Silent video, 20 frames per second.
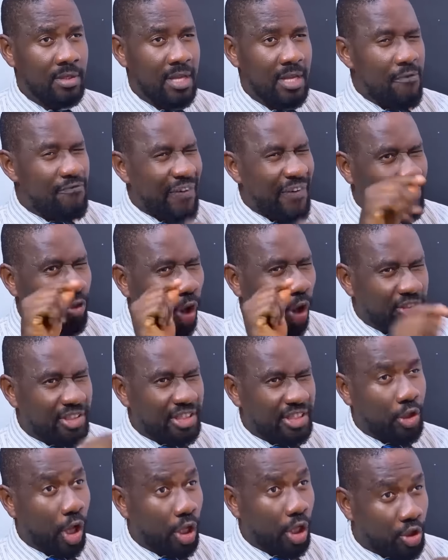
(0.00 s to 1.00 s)
If I don't
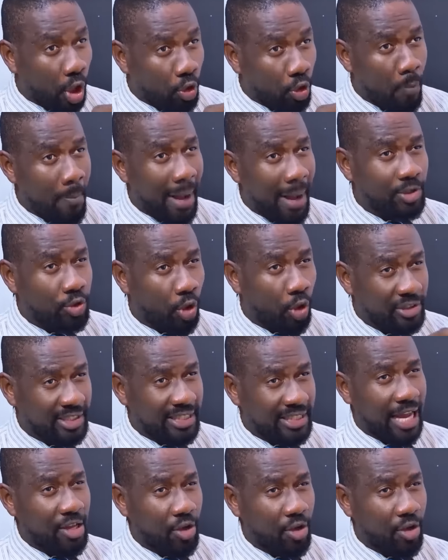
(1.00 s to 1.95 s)
see those documents, consider